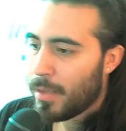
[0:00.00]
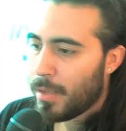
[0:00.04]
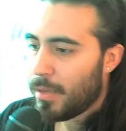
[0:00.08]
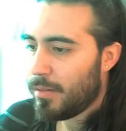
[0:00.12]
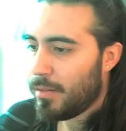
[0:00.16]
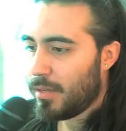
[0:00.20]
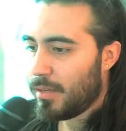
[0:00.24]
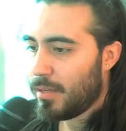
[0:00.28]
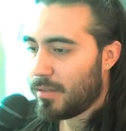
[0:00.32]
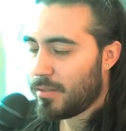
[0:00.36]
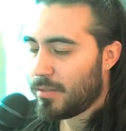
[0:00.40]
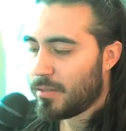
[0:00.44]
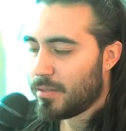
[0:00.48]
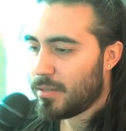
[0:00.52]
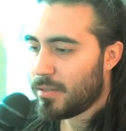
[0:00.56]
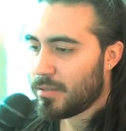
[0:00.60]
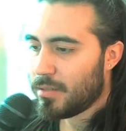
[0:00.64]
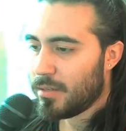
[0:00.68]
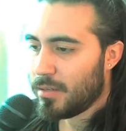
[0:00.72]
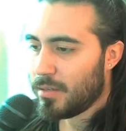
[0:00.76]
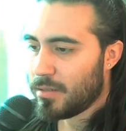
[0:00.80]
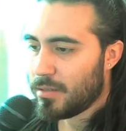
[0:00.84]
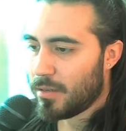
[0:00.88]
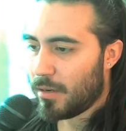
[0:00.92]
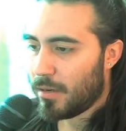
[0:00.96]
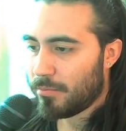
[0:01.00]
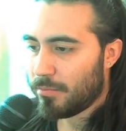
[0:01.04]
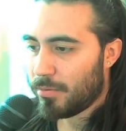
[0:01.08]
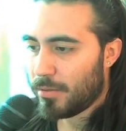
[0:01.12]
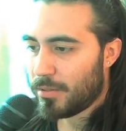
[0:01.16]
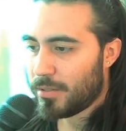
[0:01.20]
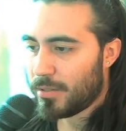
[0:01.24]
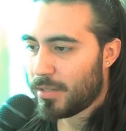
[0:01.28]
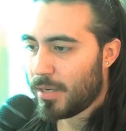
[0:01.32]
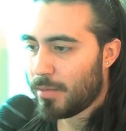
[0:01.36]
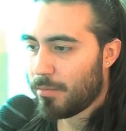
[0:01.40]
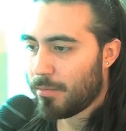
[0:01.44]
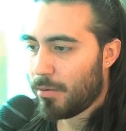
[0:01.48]
The existence of
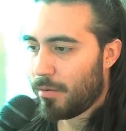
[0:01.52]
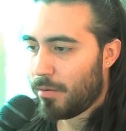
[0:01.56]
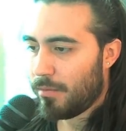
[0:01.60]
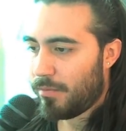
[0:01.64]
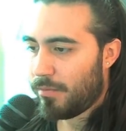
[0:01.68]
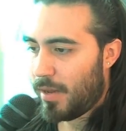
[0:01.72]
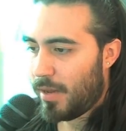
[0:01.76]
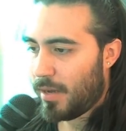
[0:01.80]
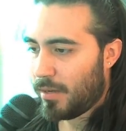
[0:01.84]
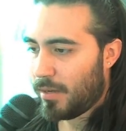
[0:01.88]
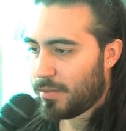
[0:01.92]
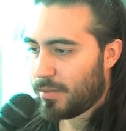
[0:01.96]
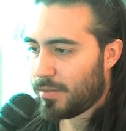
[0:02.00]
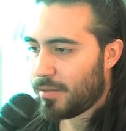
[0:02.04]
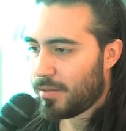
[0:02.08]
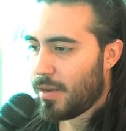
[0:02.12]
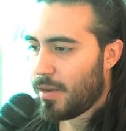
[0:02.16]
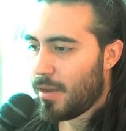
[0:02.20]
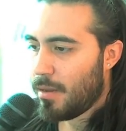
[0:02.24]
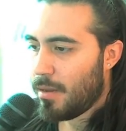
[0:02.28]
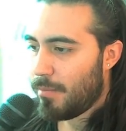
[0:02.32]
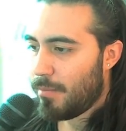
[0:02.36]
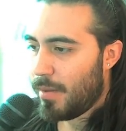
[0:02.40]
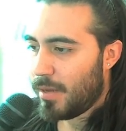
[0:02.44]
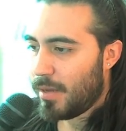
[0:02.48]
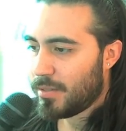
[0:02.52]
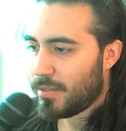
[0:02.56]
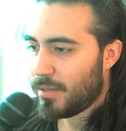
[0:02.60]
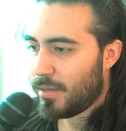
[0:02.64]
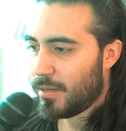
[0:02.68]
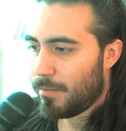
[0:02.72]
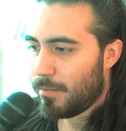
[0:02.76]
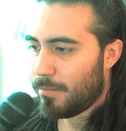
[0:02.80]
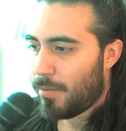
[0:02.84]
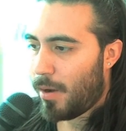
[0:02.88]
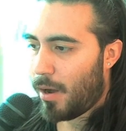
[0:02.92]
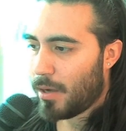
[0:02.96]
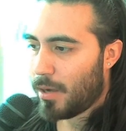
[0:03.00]
placebo effects makes it
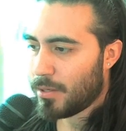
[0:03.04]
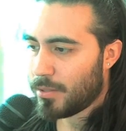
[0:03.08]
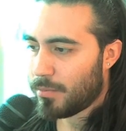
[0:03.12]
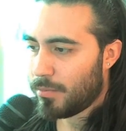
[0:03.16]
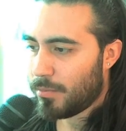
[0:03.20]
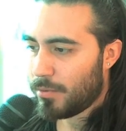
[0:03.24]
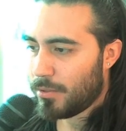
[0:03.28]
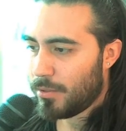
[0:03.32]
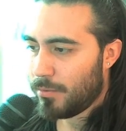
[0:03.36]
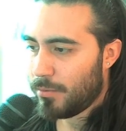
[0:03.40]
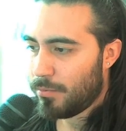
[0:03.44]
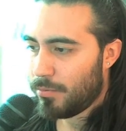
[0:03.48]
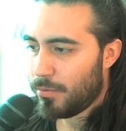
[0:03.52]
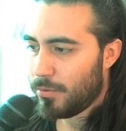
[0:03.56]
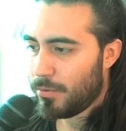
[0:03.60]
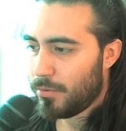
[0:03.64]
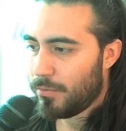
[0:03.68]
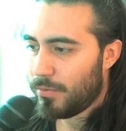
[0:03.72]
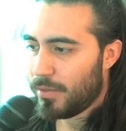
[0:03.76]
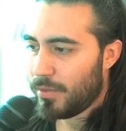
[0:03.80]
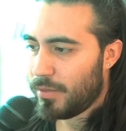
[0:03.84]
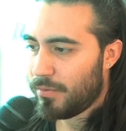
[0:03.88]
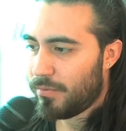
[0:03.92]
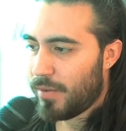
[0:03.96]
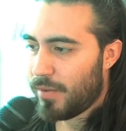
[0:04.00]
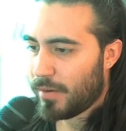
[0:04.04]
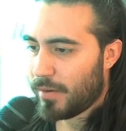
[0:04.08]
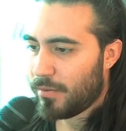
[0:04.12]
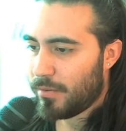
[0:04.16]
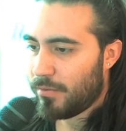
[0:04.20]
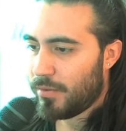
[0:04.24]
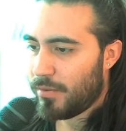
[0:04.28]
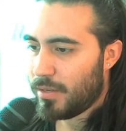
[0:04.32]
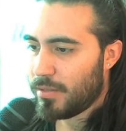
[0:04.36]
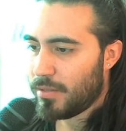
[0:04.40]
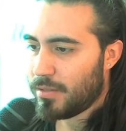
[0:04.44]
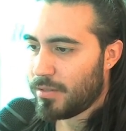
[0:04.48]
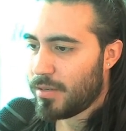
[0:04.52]
impossible to prove the
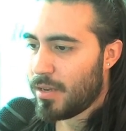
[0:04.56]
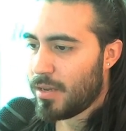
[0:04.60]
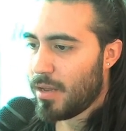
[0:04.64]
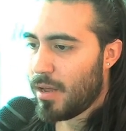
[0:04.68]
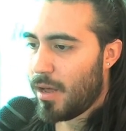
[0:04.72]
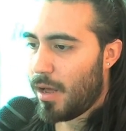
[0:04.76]
effectiveness